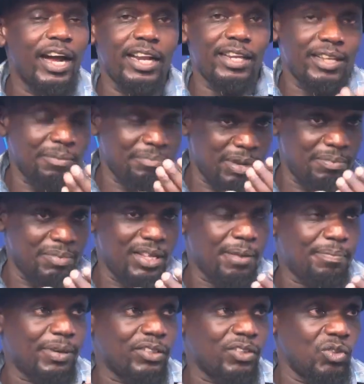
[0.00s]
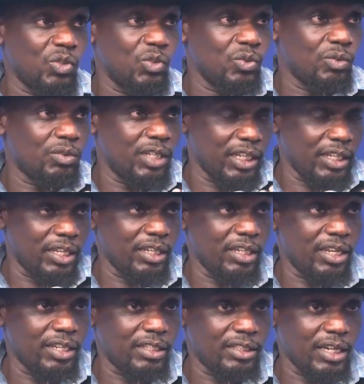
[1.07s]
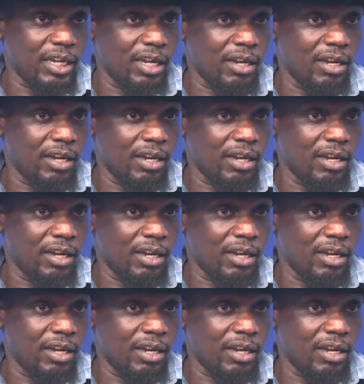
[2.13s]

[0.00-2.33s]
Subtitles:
And that maybe the person you're thinking that